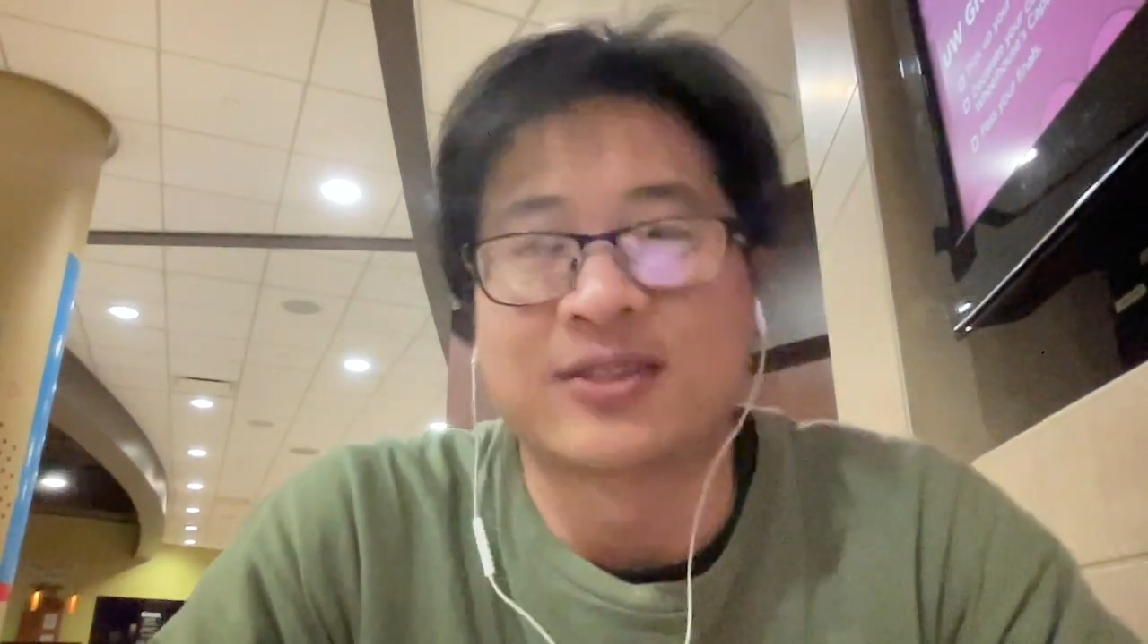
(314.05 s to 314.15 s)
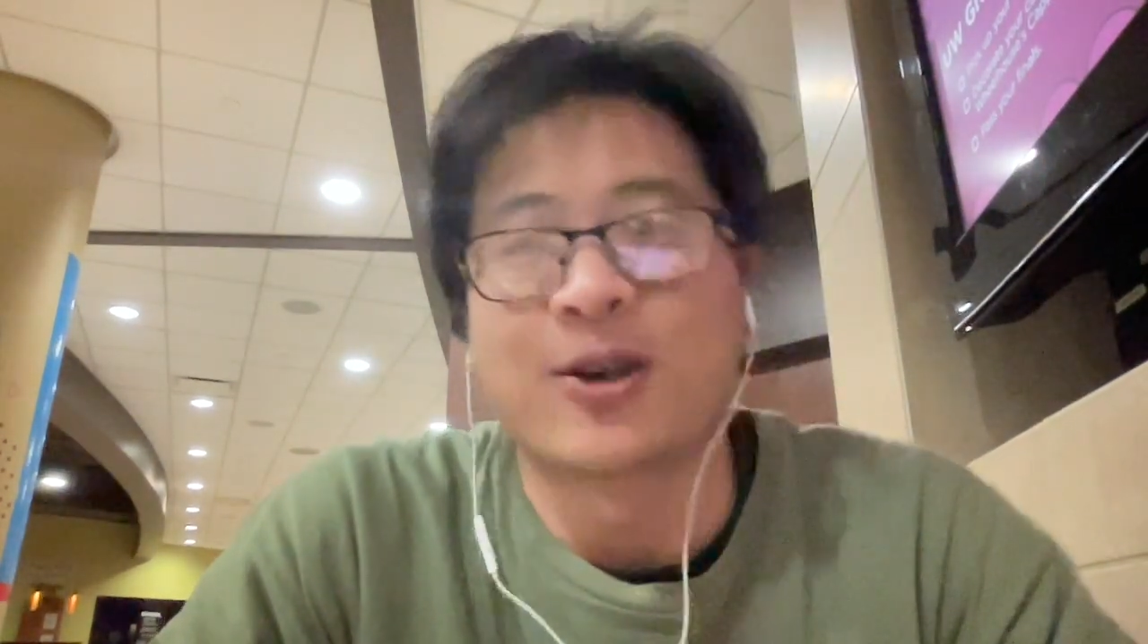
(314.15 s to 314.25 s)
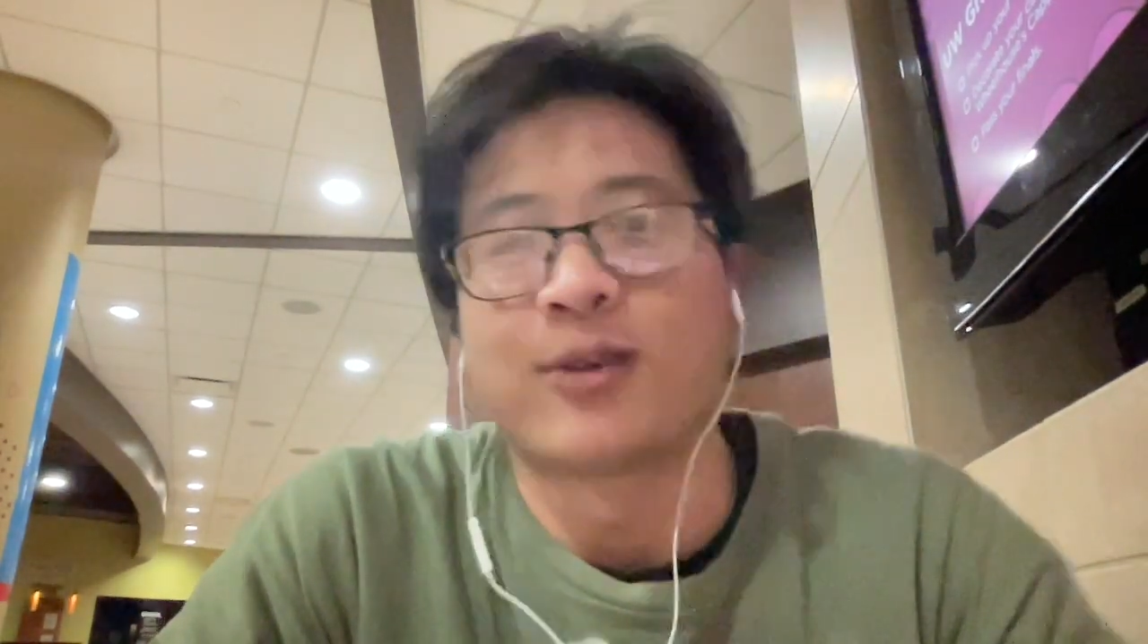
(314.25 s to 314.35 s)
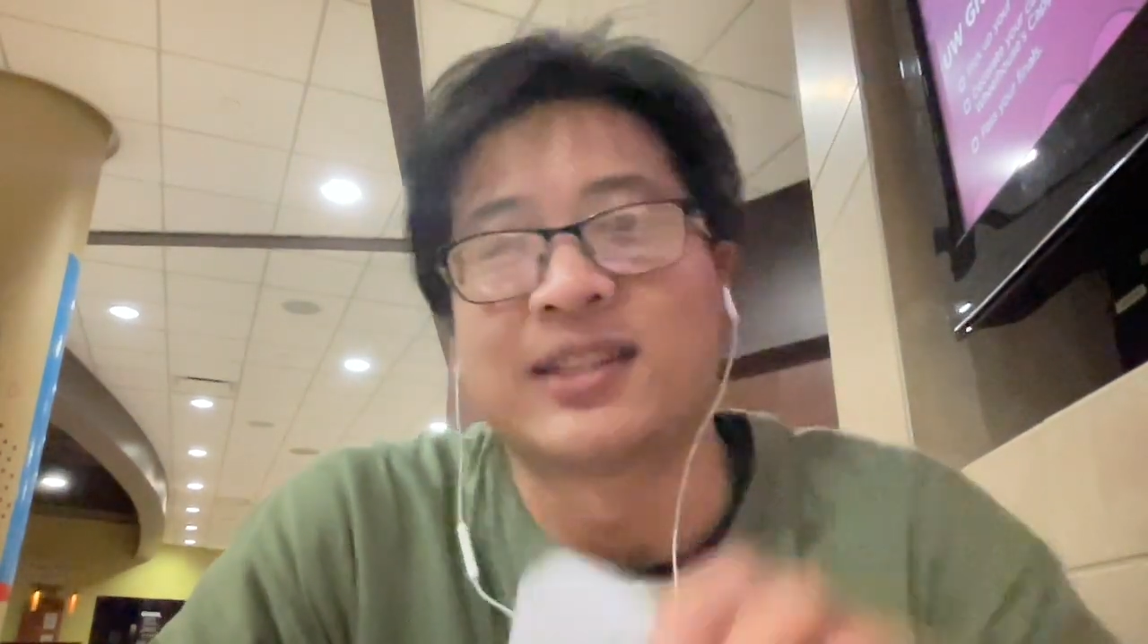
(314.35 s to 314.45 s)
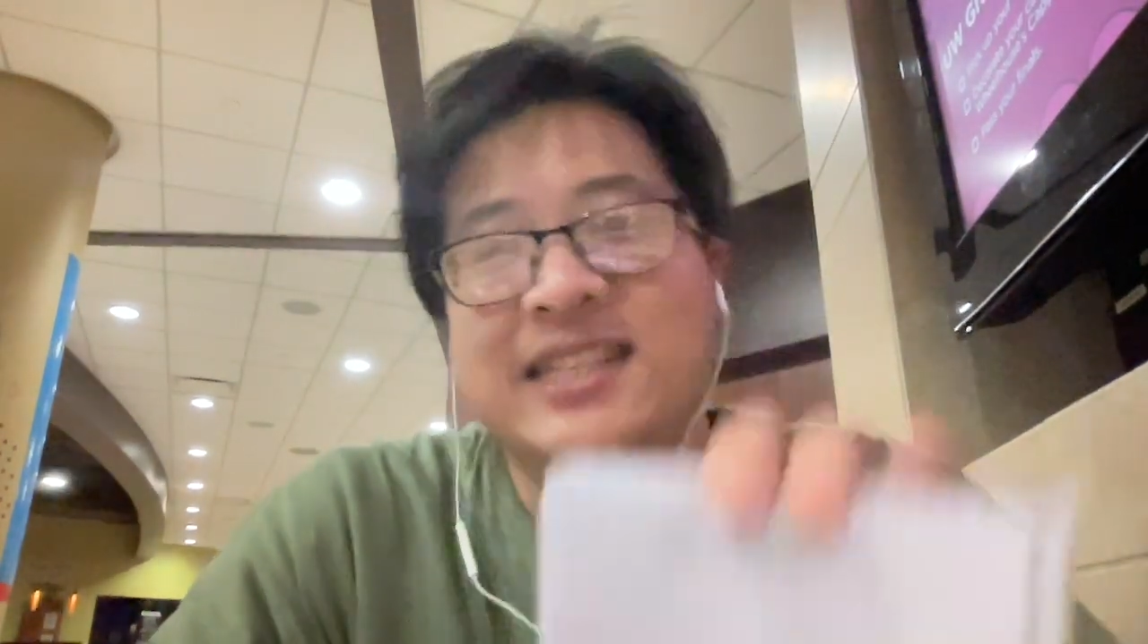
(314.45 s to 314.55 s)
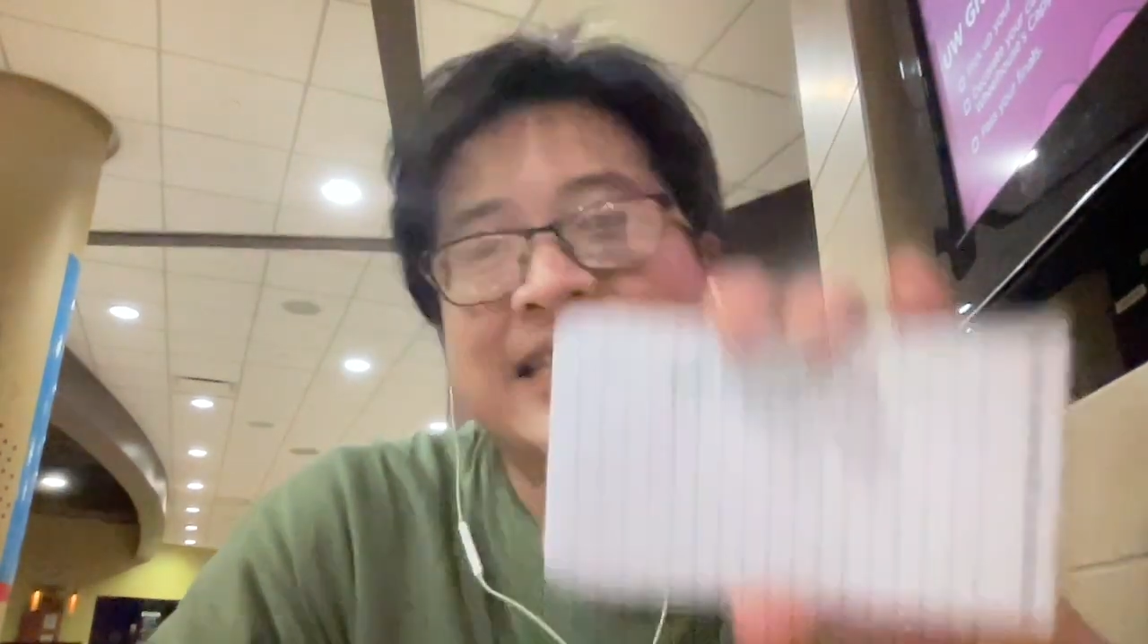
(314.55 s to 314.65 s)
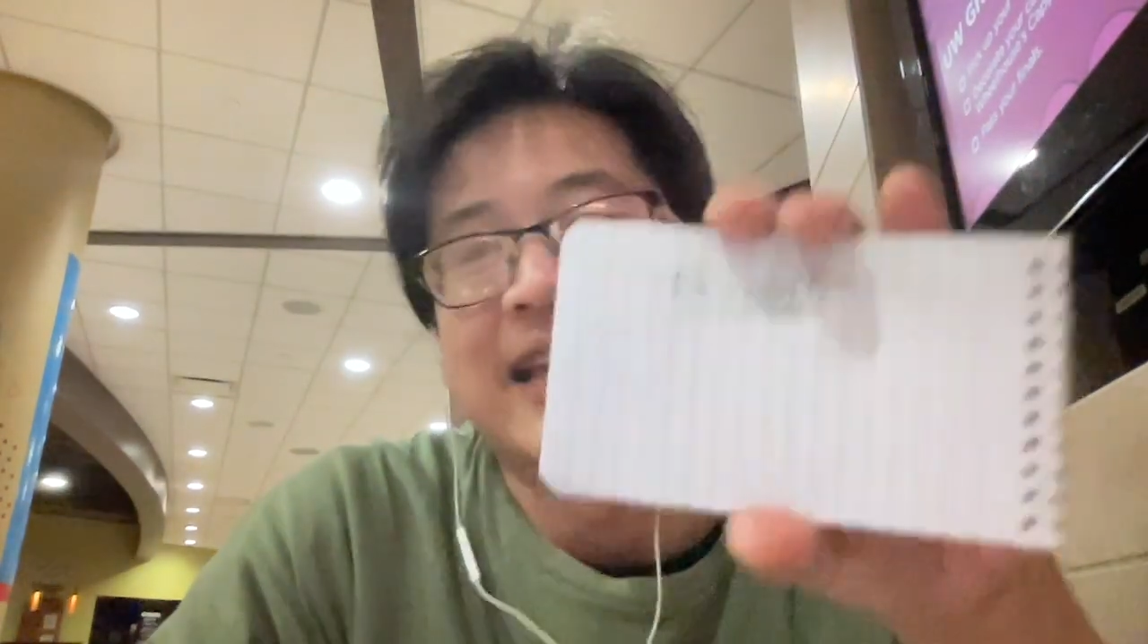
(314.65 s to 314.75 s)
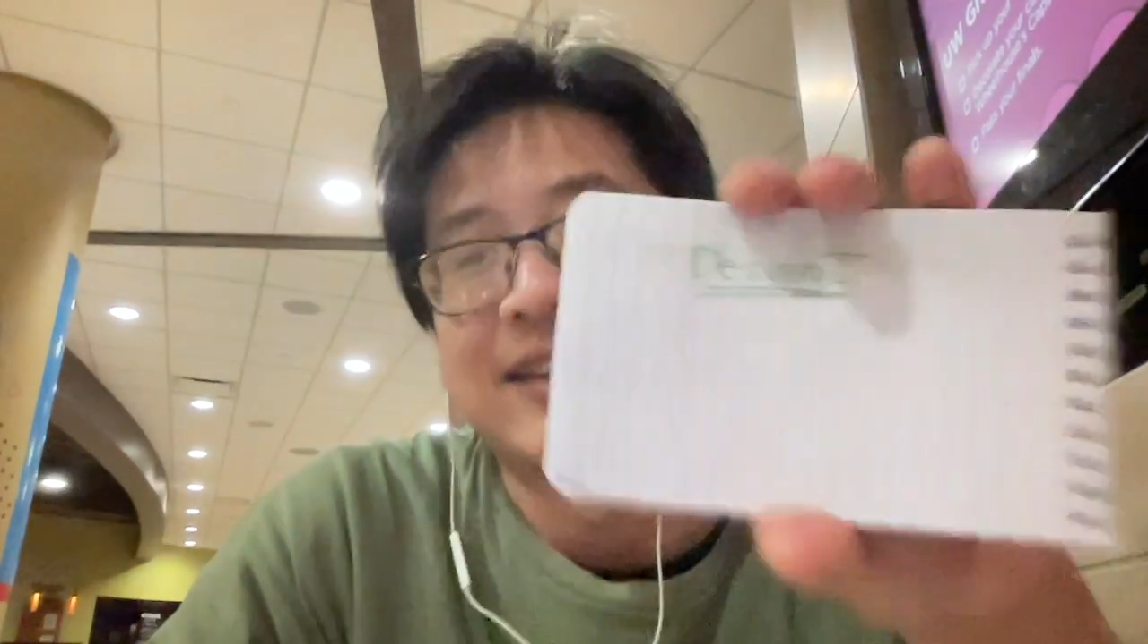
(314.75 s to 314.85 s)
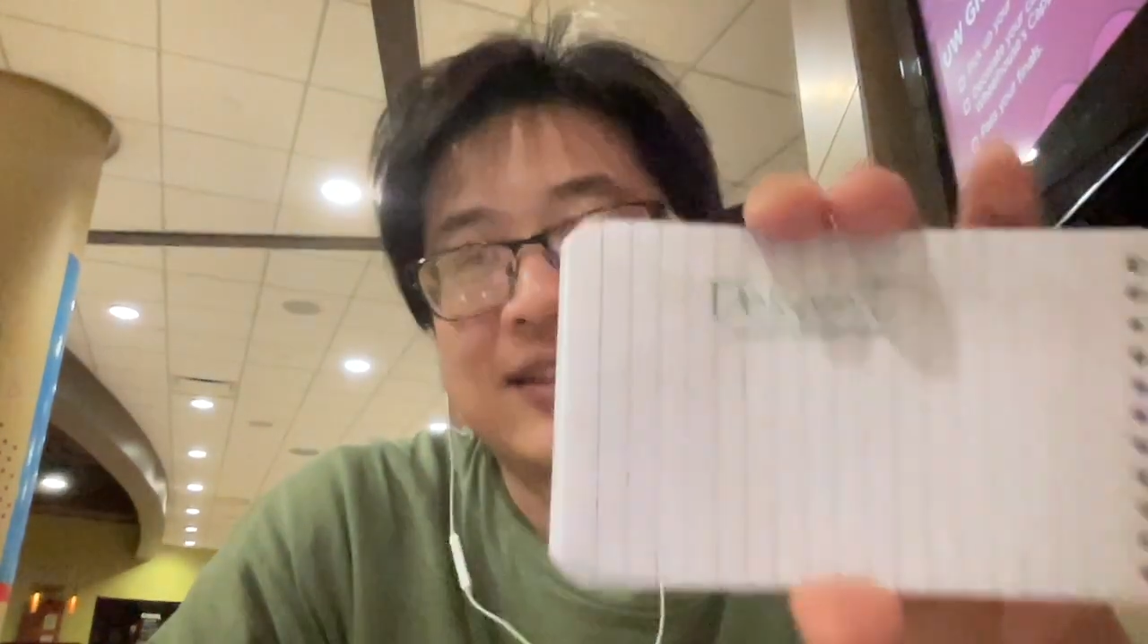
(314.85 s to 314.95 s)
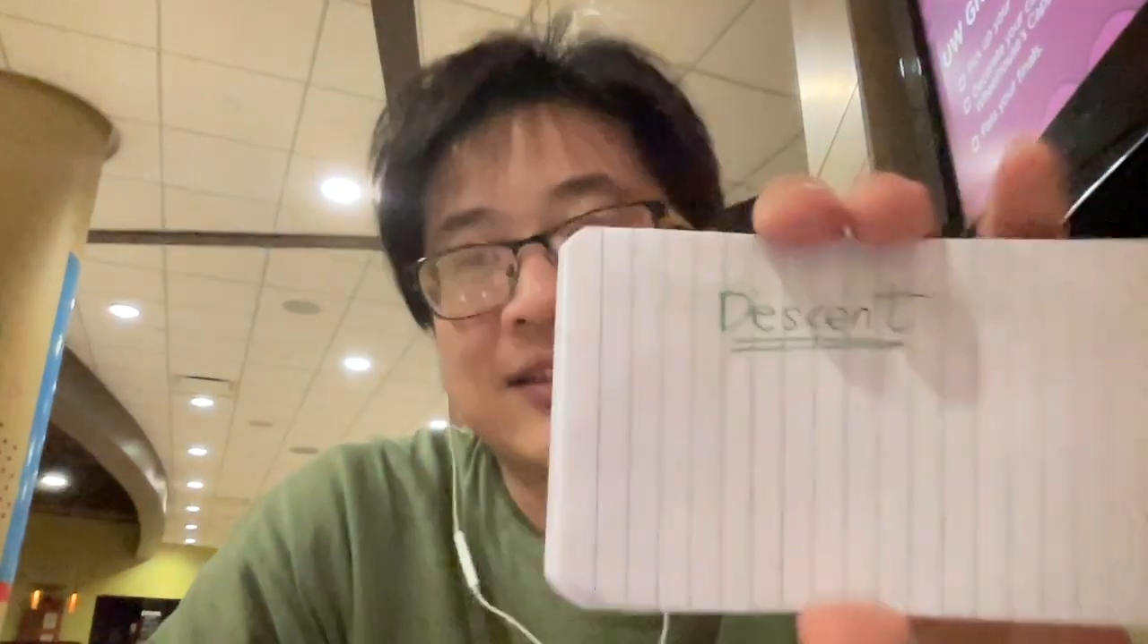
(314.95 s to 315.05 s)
called descent.